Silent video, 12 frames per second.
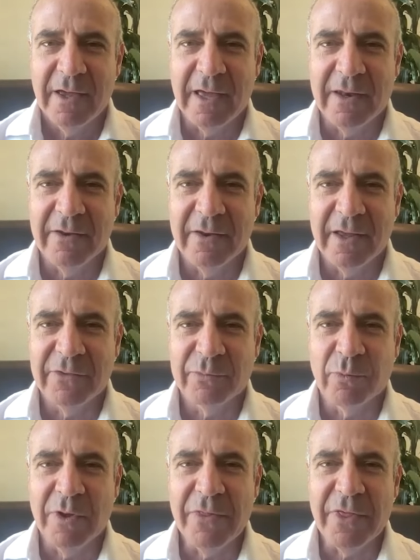And it's
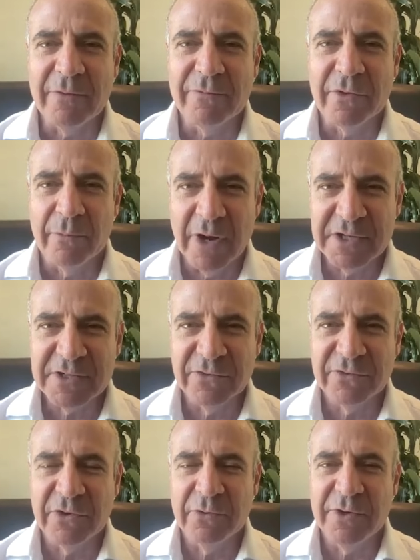one thing for the
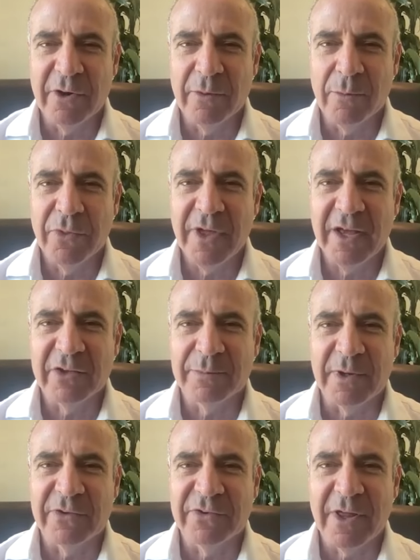Russians to do terrible things,
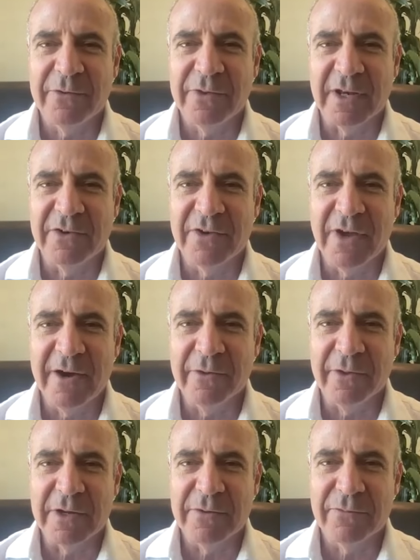but it's another thing
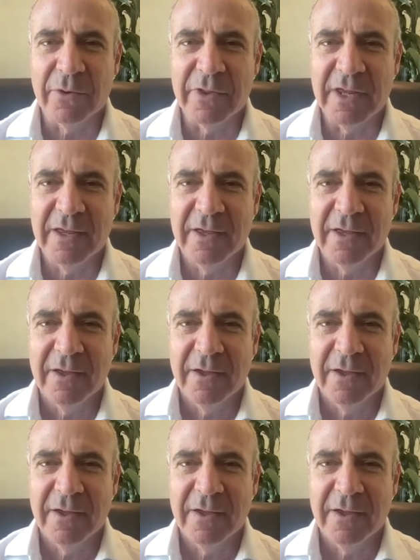entirely for the